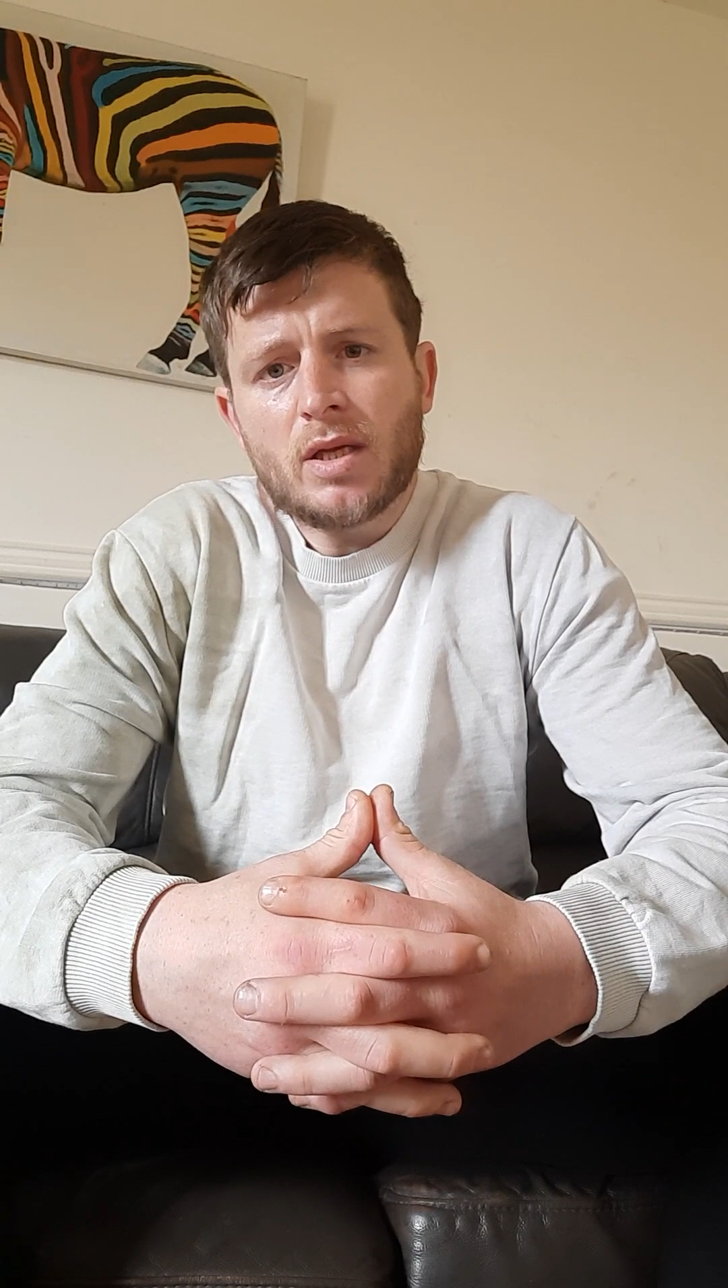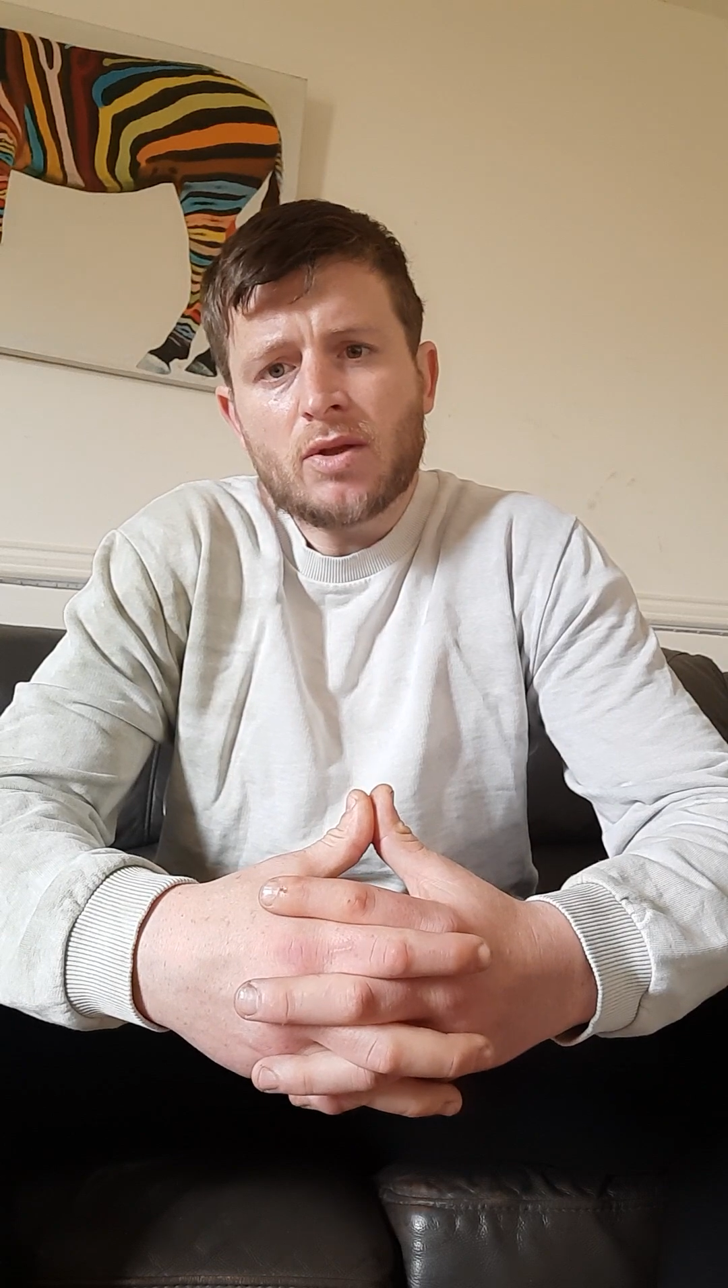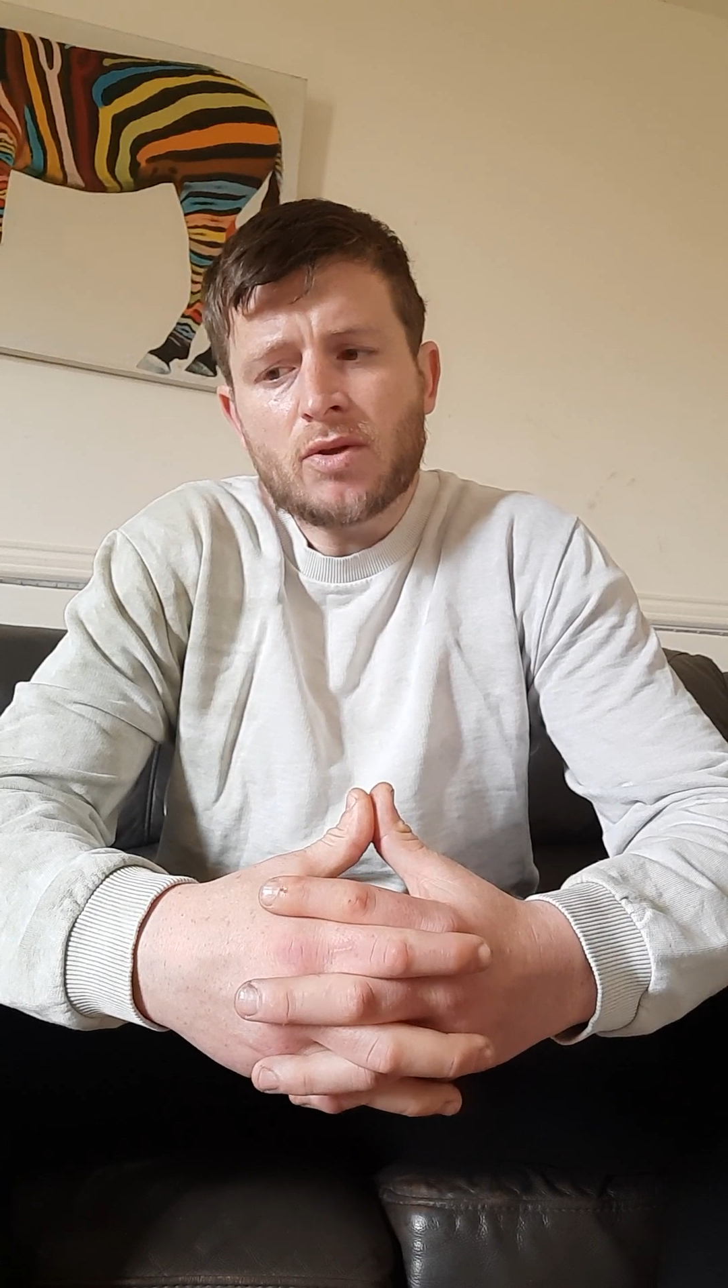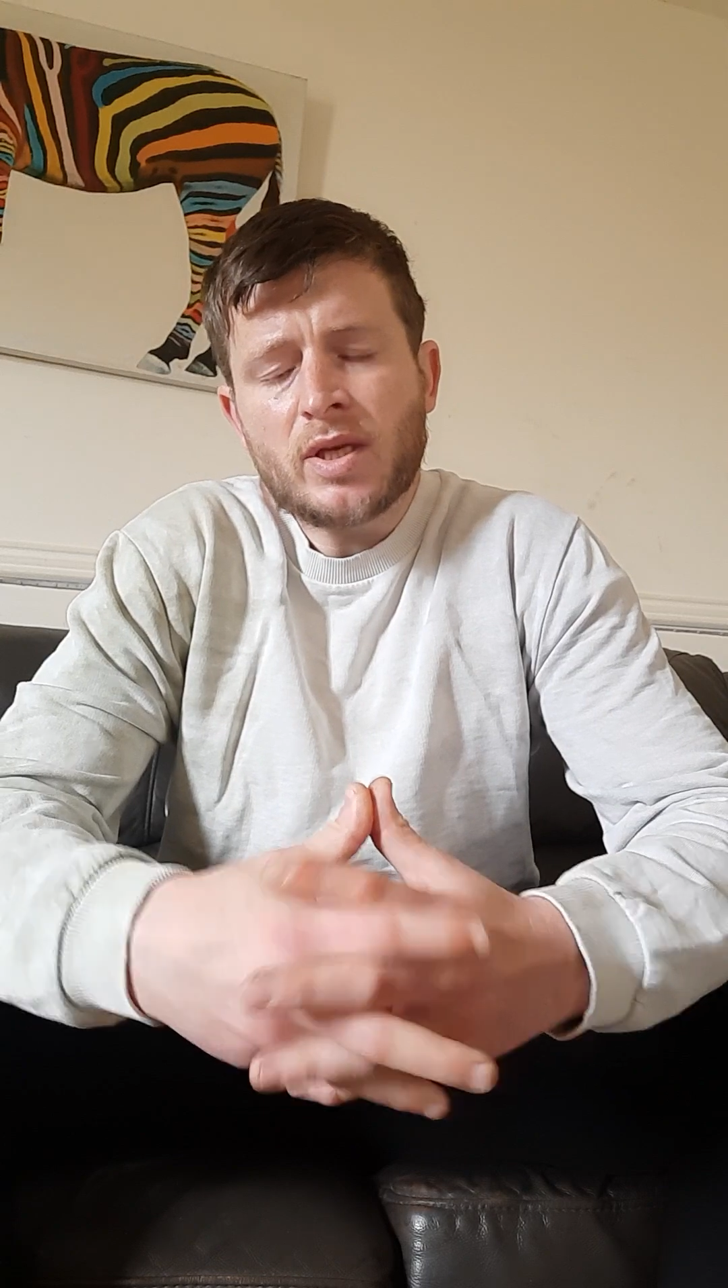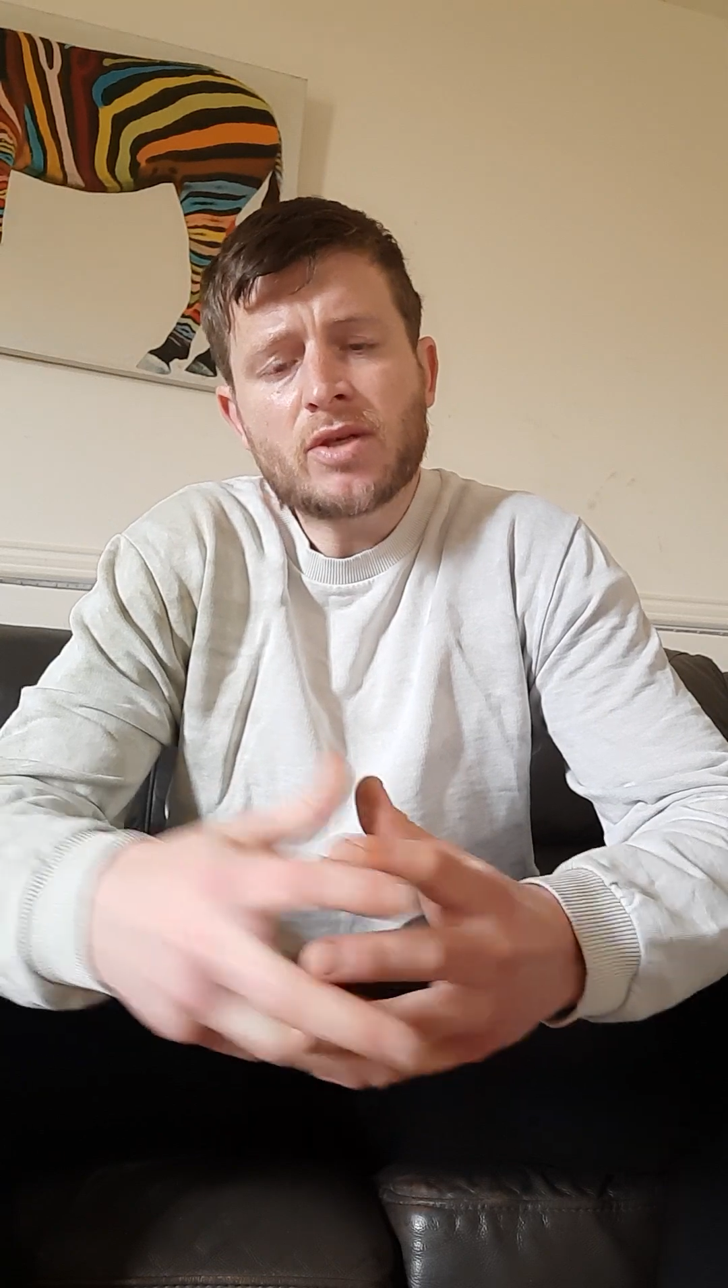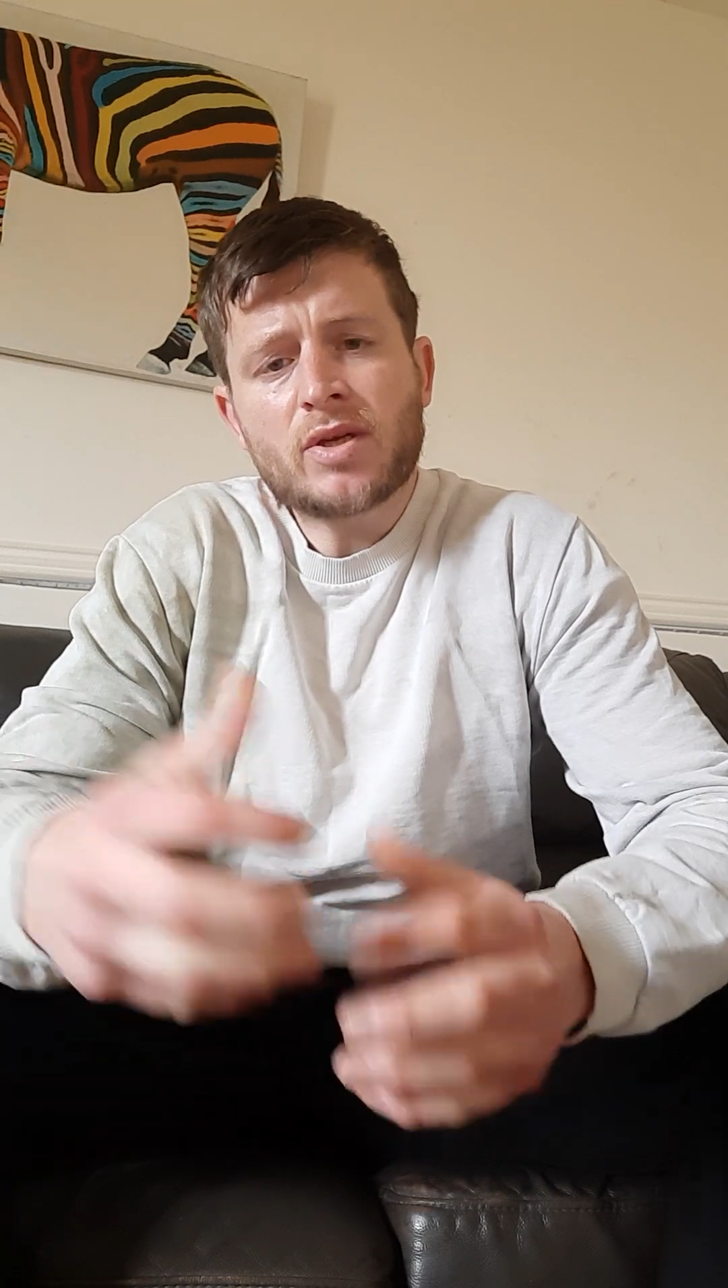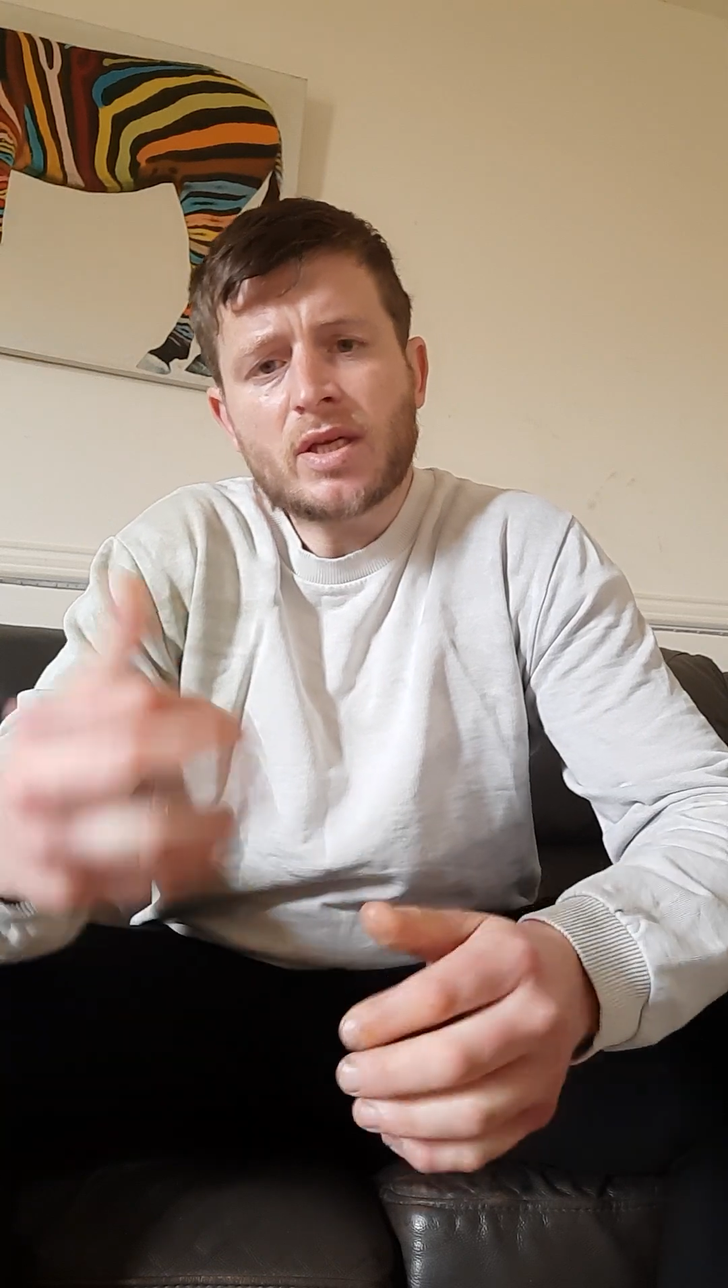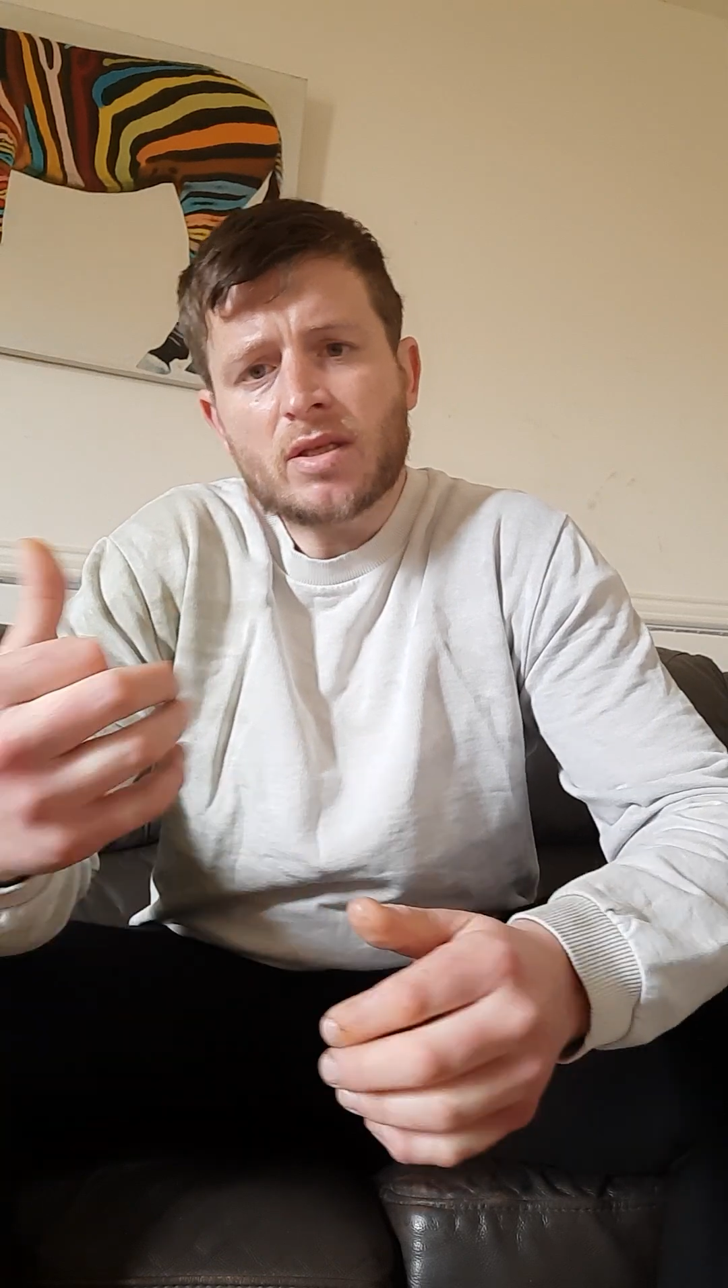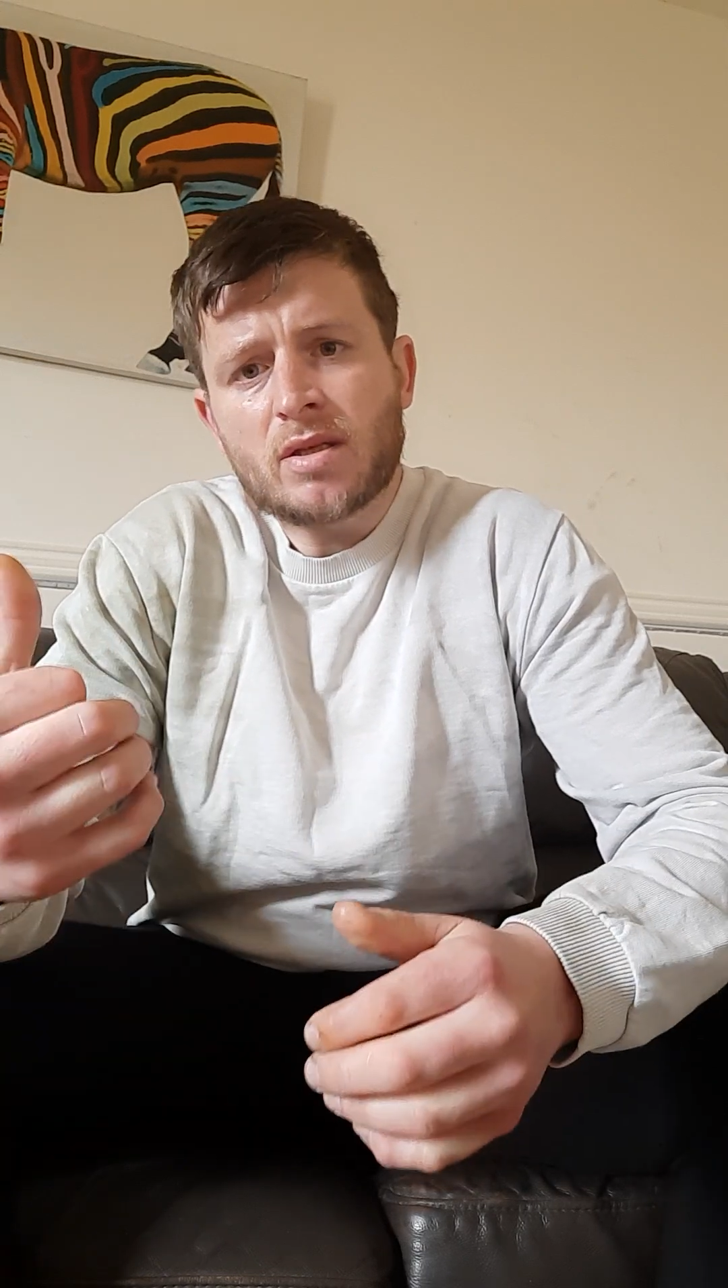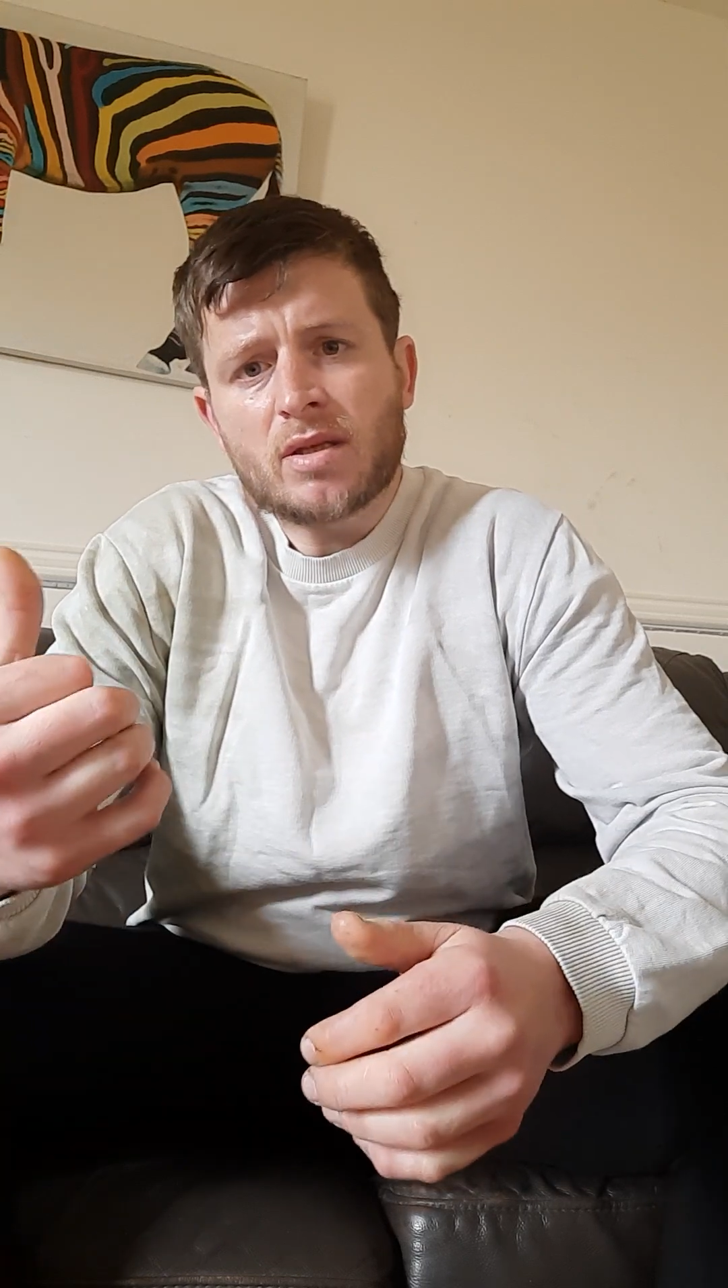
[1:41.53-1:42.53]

Now he could get